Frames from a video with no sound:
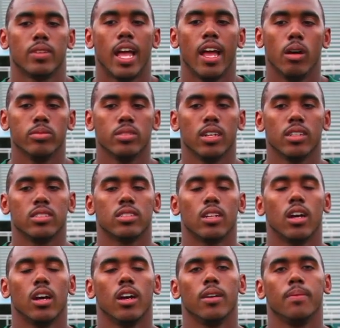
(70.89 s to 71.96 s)
That helps us
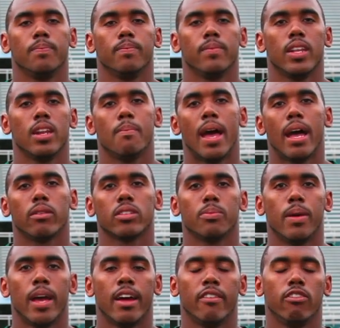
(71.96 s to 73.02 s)
uh, in the back
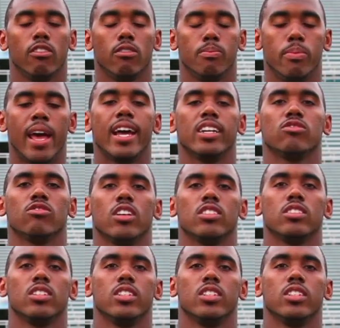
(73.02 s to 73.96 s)
pass rush,